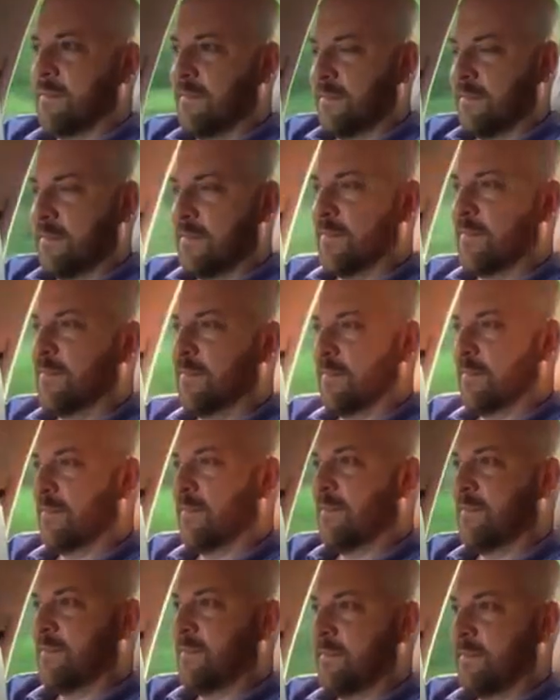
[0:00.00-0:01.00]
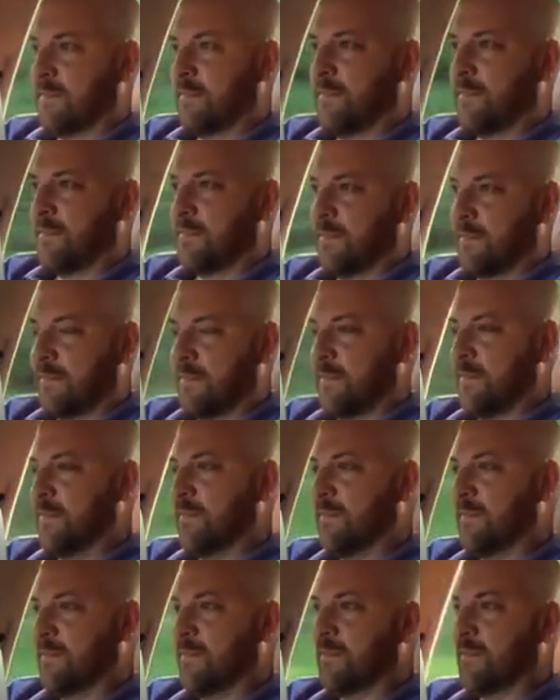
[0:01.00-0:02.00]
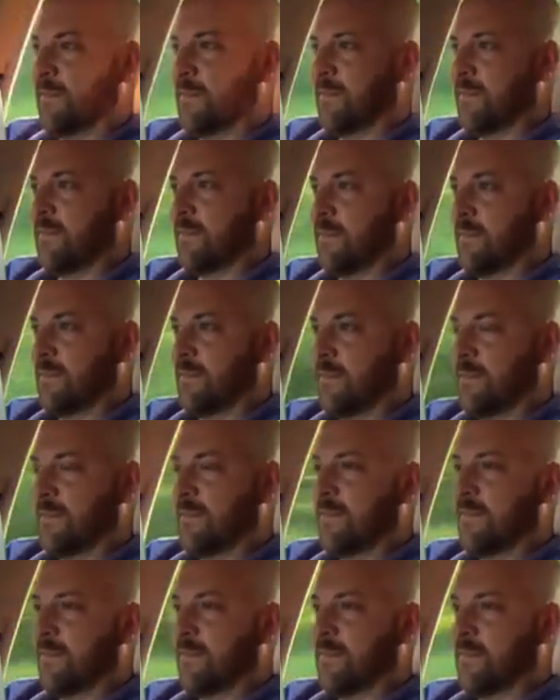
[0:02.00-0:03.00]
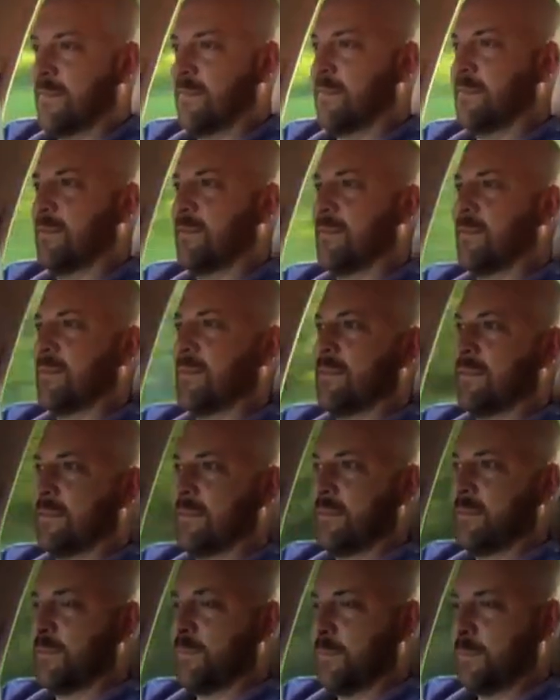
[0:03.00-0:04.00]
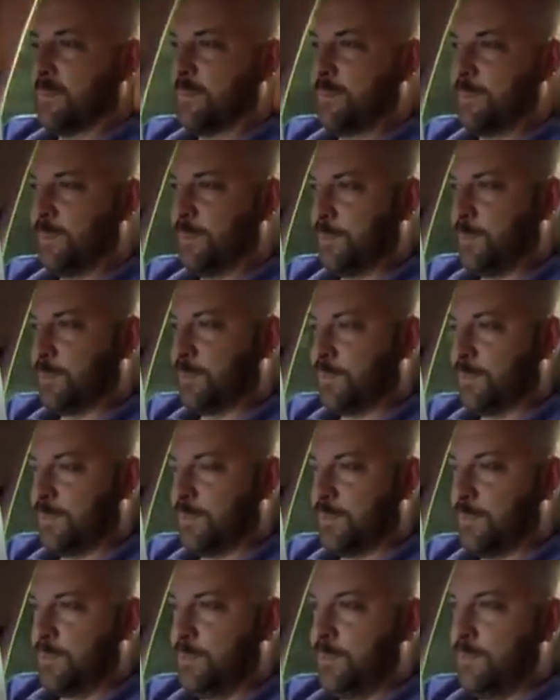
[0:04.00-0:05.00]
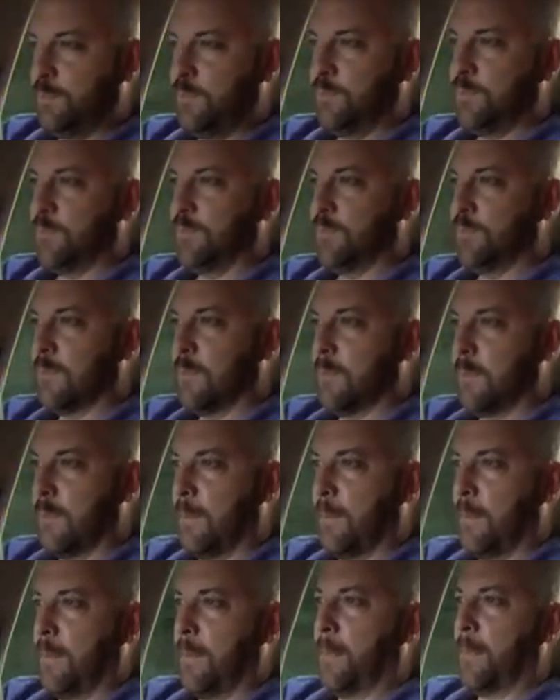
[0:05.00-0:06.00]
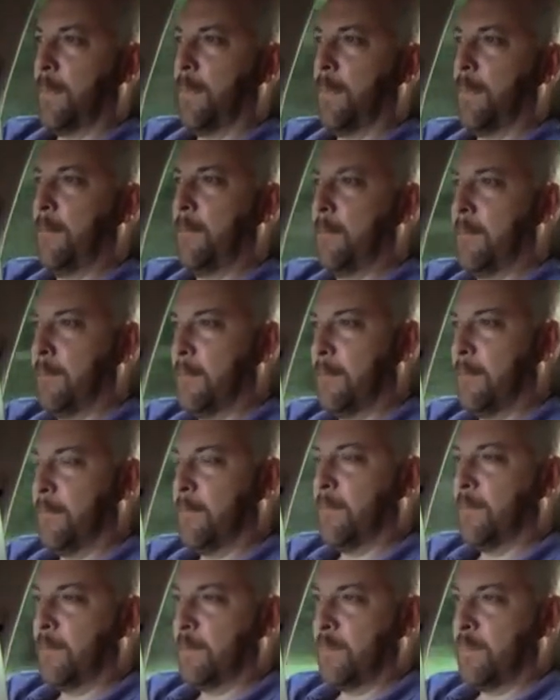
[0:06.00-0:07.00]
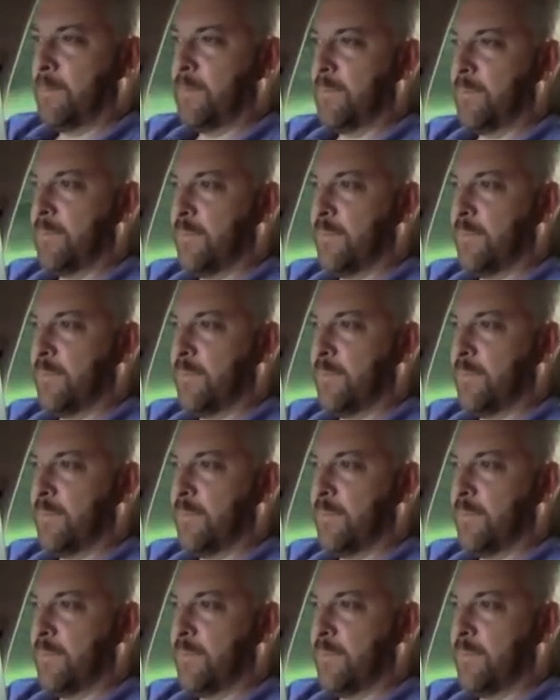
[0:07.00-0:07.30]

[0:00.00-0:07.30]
No words are spoken by the person on screen.